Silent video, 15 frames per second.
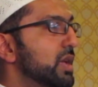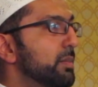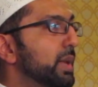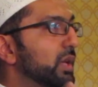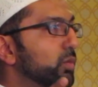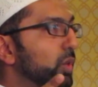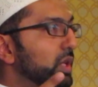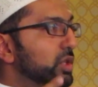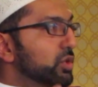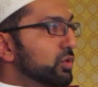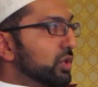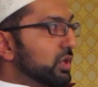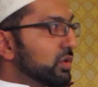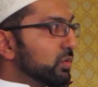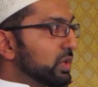But when you
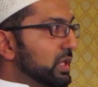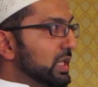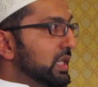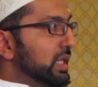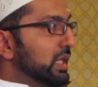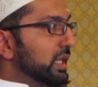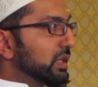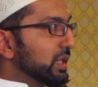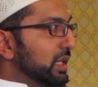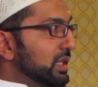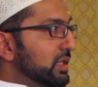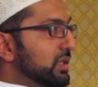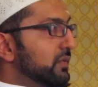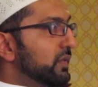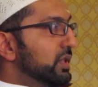are dealing at
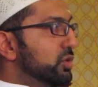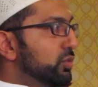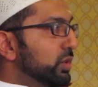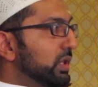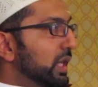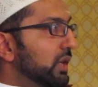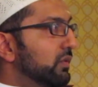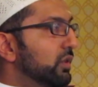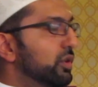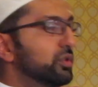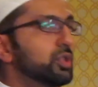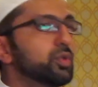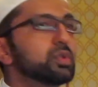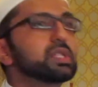the individual level,